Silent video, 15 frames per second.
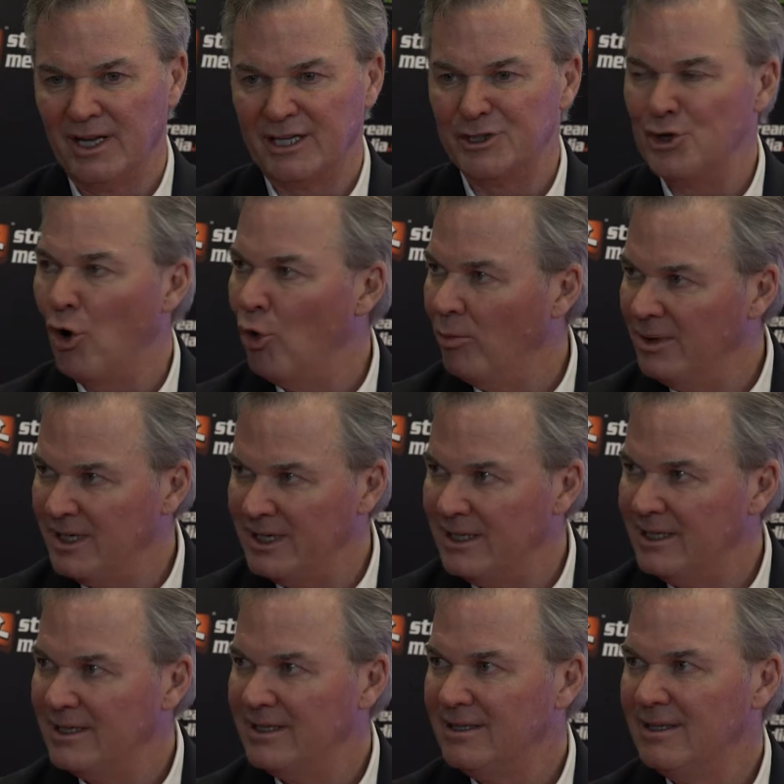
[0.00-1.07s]
like
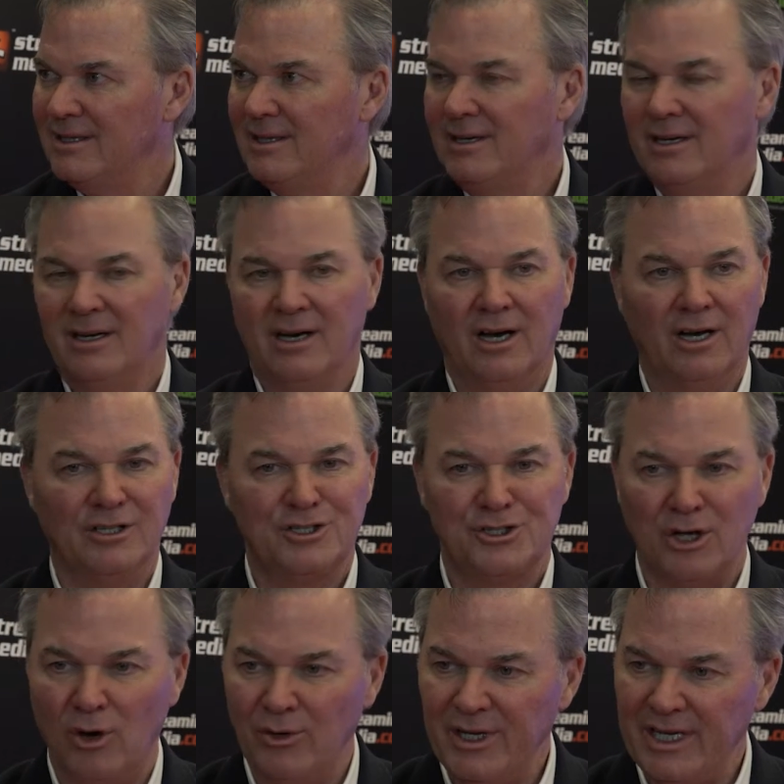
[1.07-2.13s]
Dolby, uh,
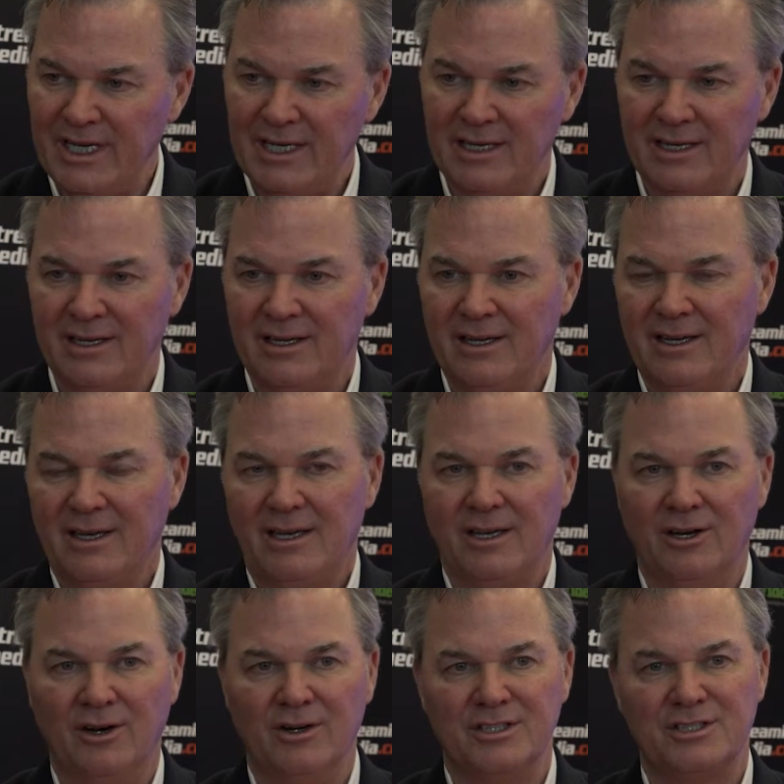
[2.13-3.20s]
Sony.
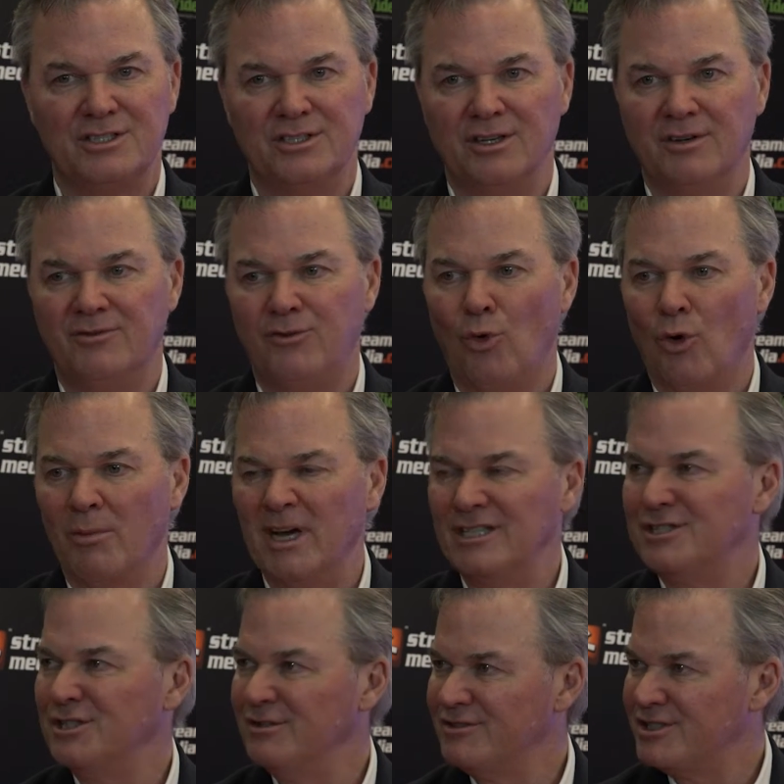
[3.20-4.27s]
You know, it's the
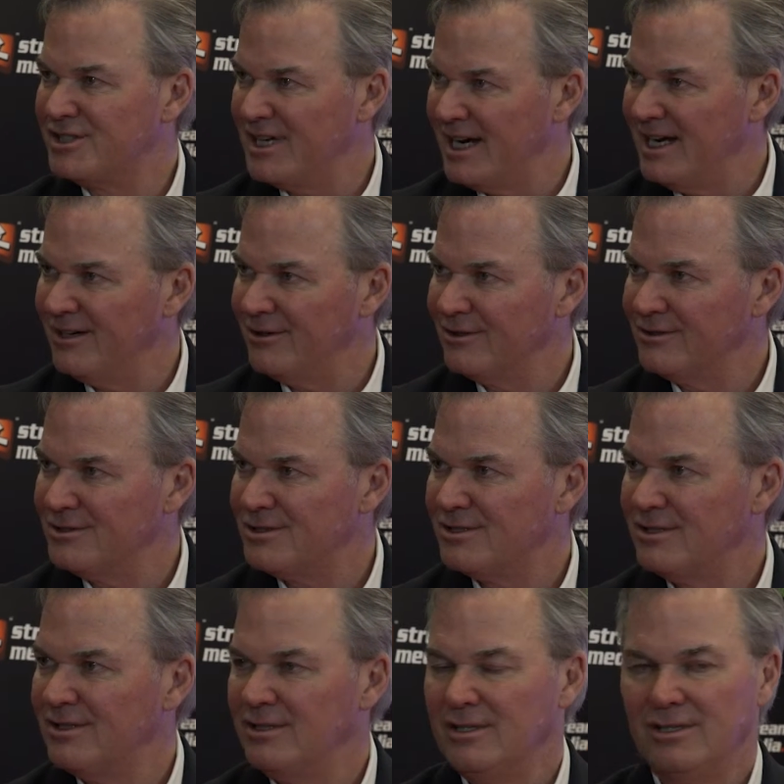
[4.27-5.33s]
formation of
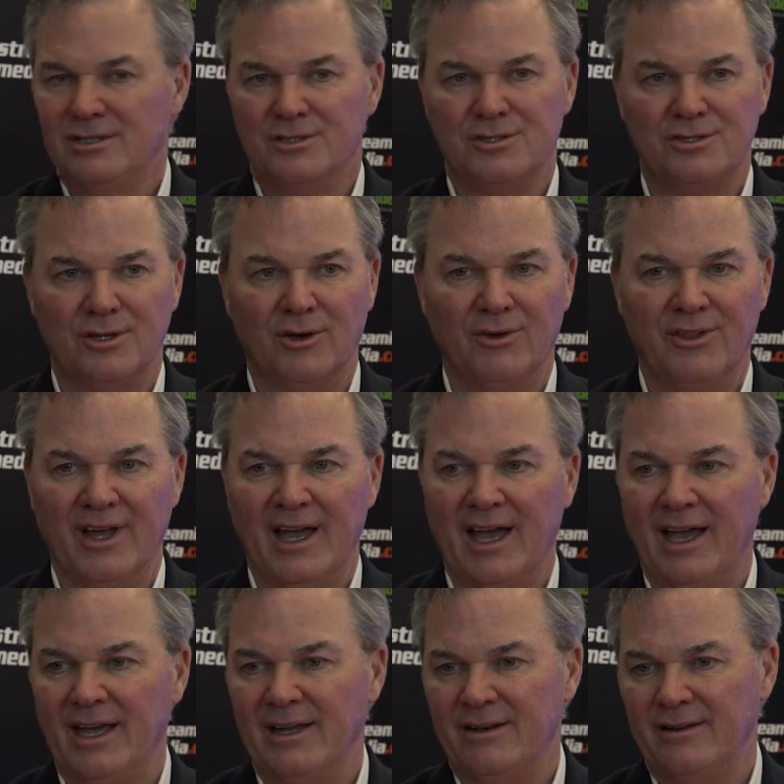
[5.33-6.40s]
standards so
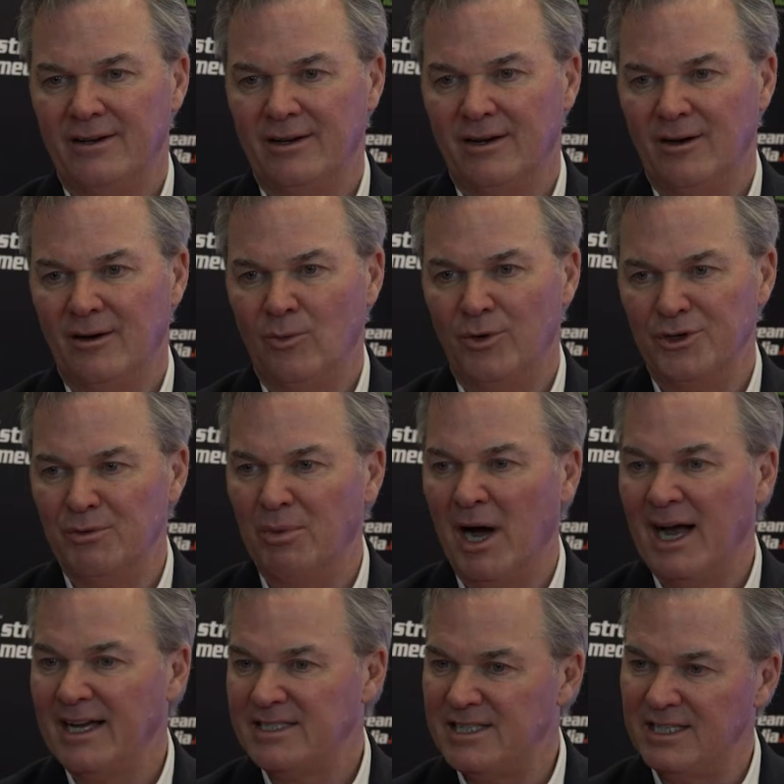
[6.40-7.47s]
that uh, when you
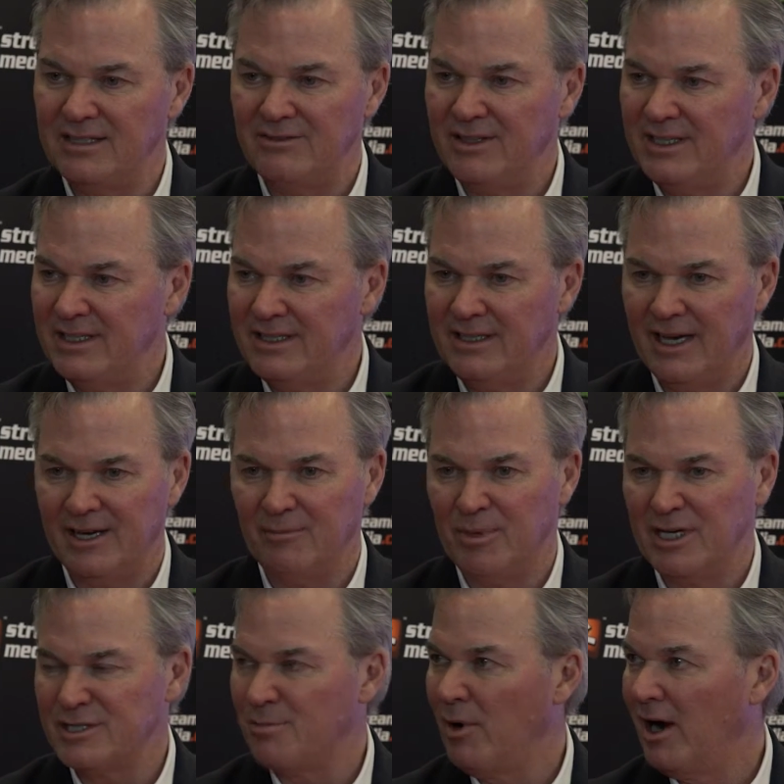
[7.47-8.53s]
buy a TV at a
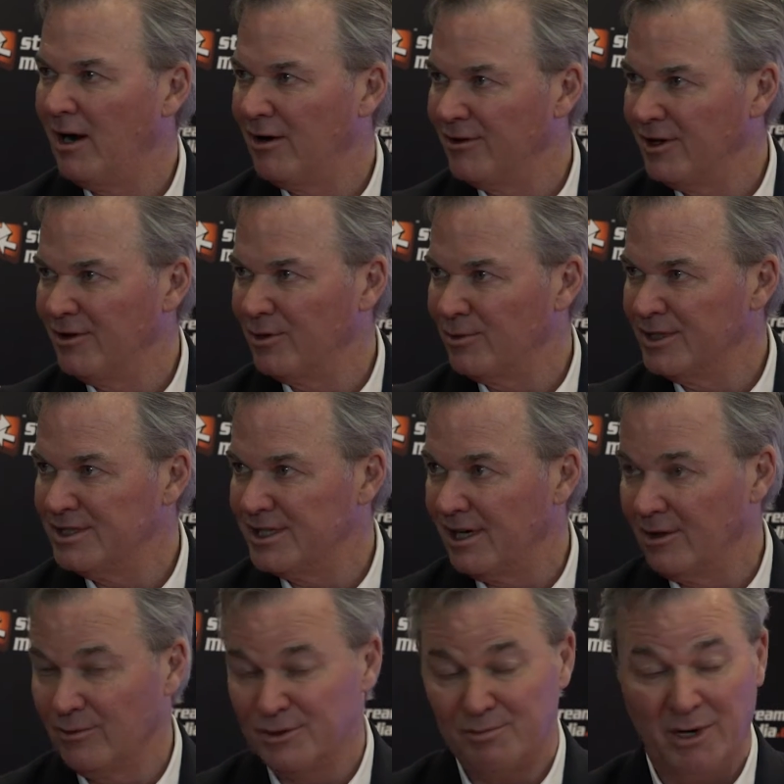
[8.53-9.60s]
Best Buy or another
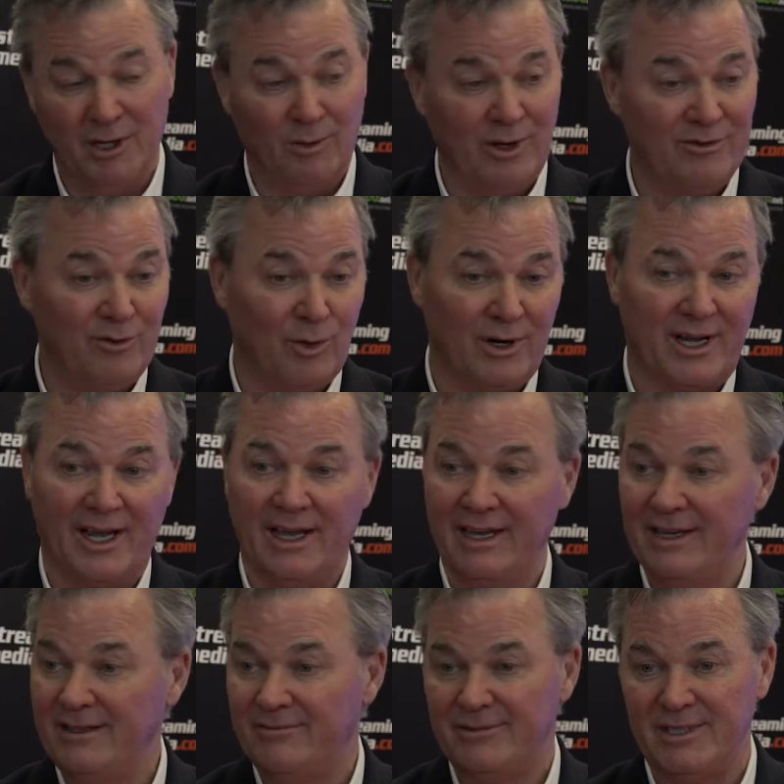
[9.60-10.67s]
retailer, which by the way,
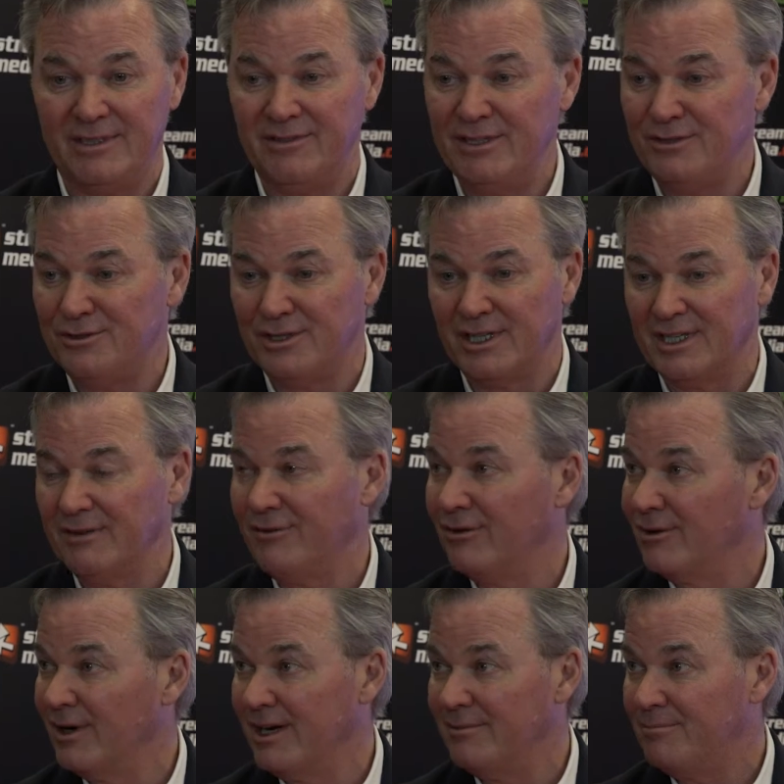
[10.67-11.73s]
4K TVs you can get
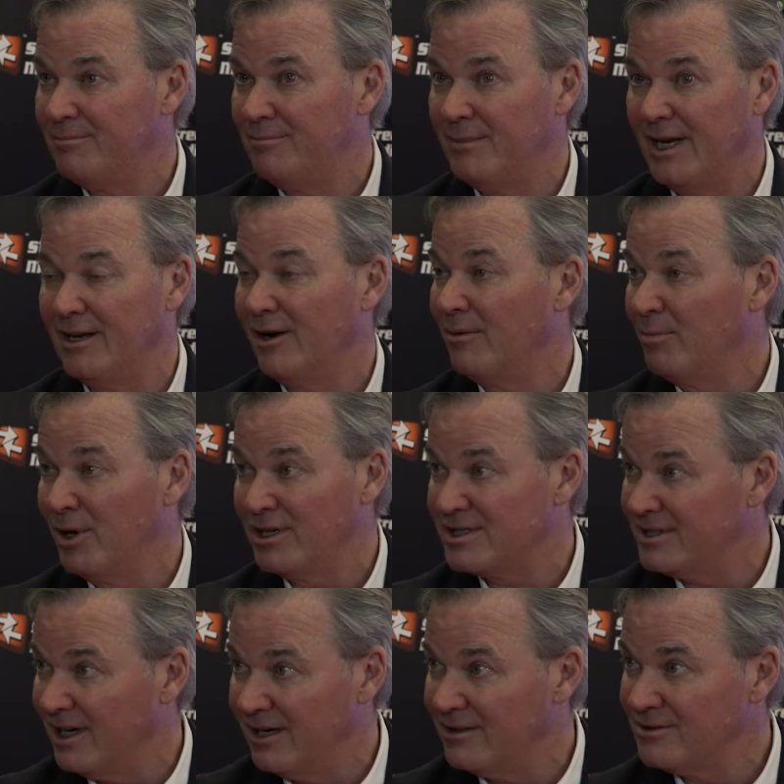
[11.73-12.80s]
for eight, 800
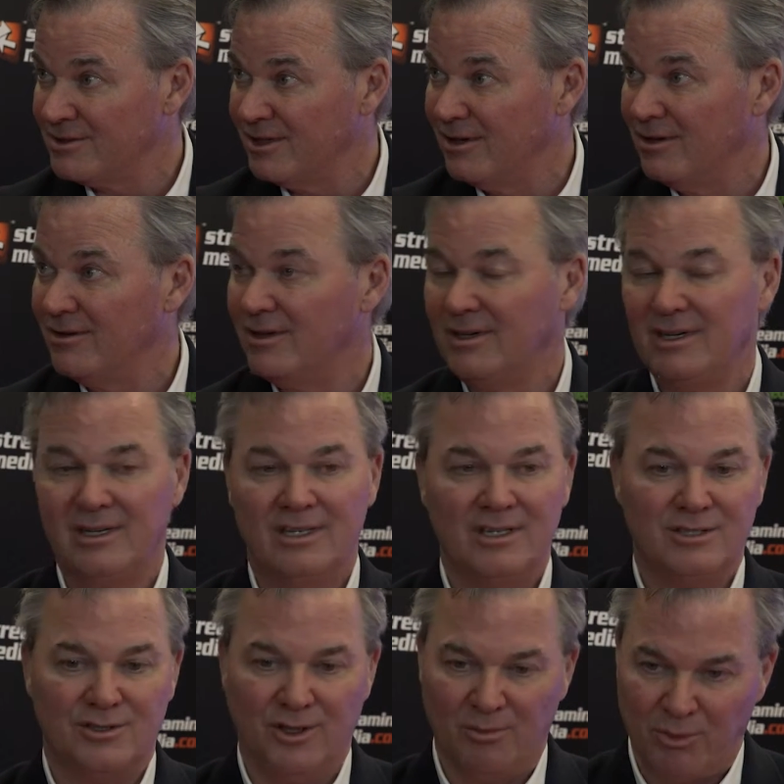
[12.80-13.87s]
bucks now. So,
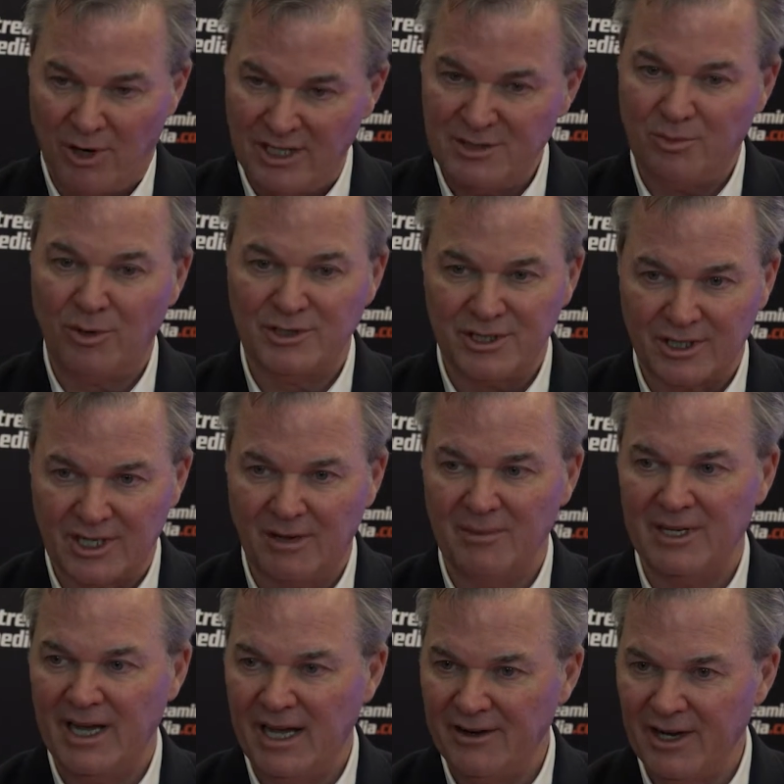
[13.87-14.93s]
yeah, so the price points are
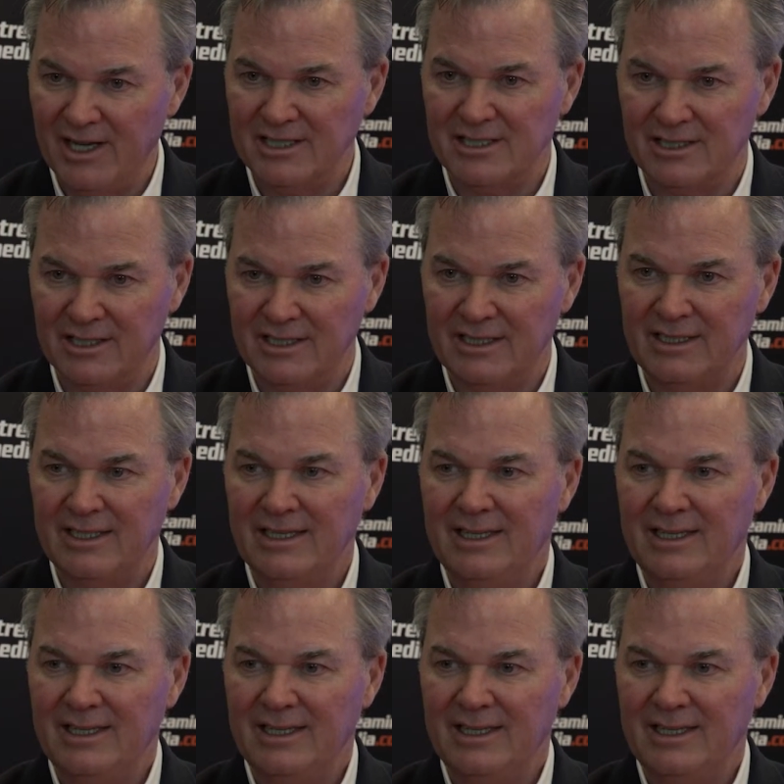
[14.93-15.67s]
coming down nicely.